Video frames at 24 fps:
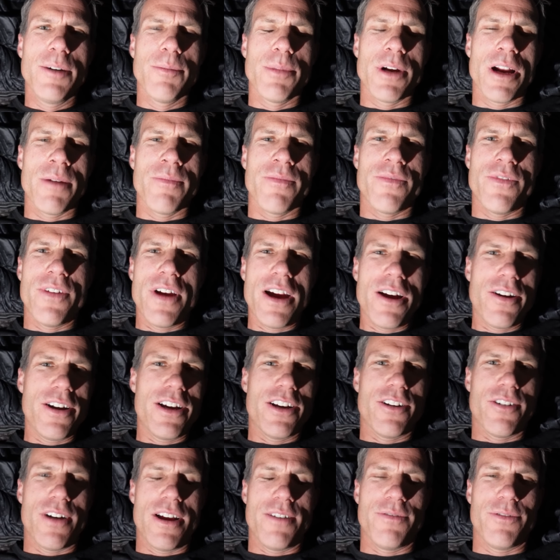But I'm very
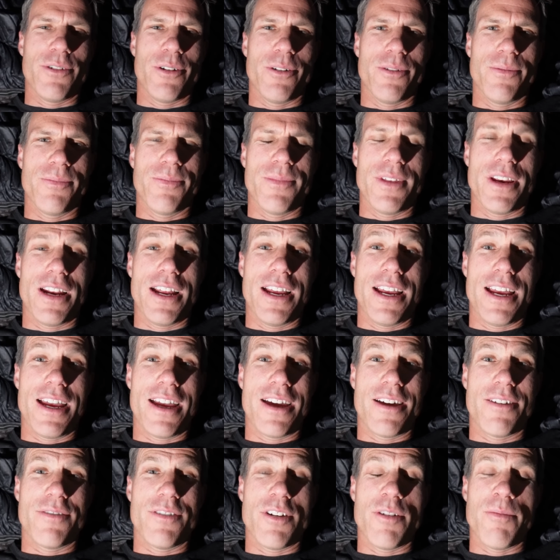grateful that I
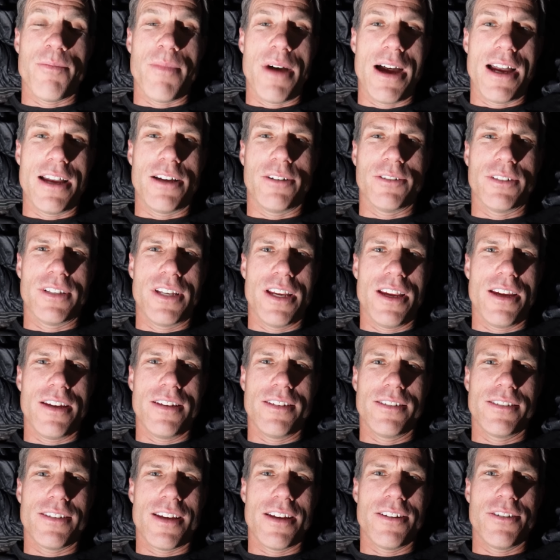have a mild
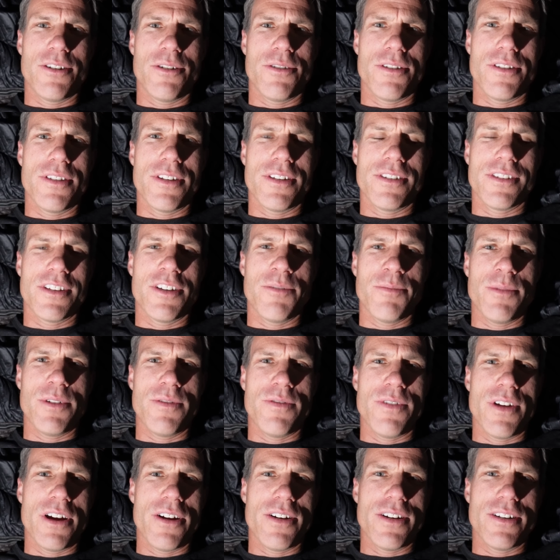case. I know that this can be
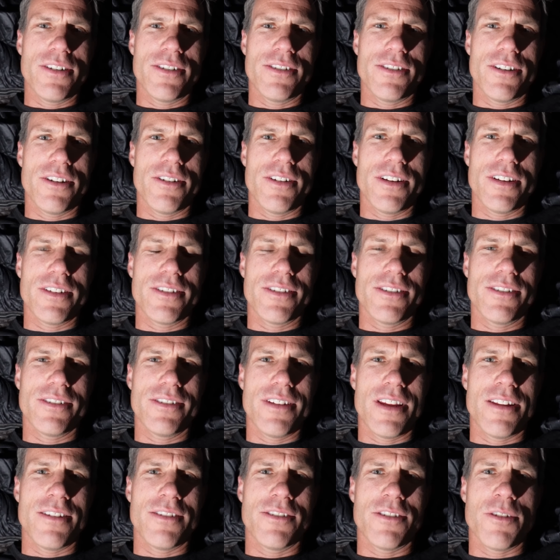very serious,
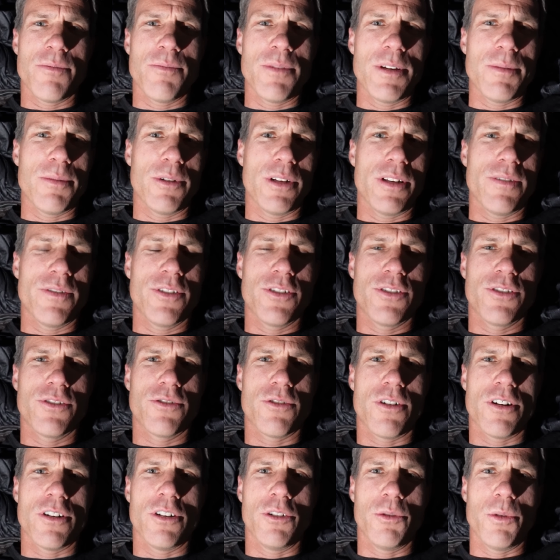and some people have
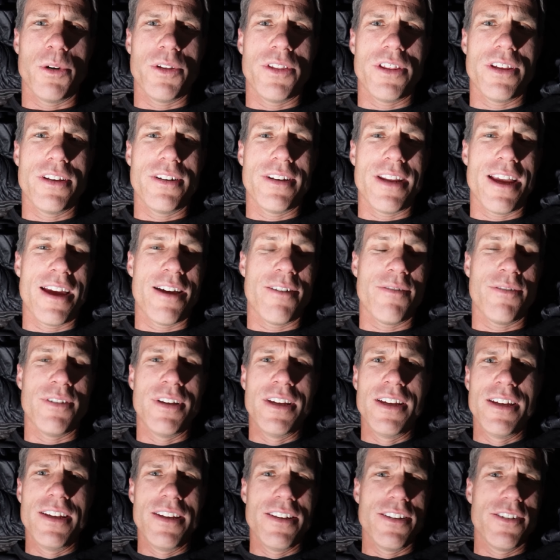struggled with it and have
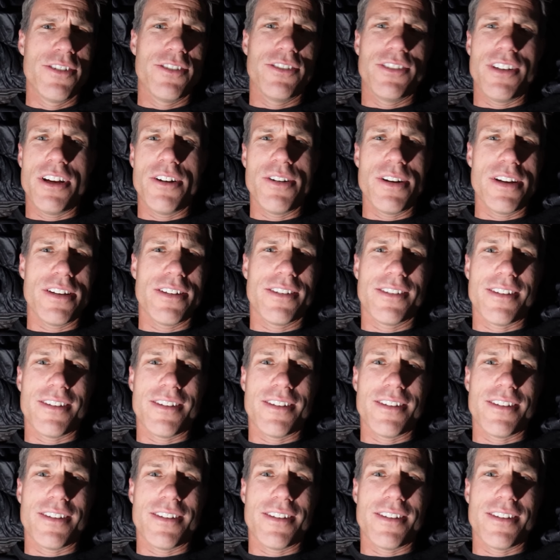serious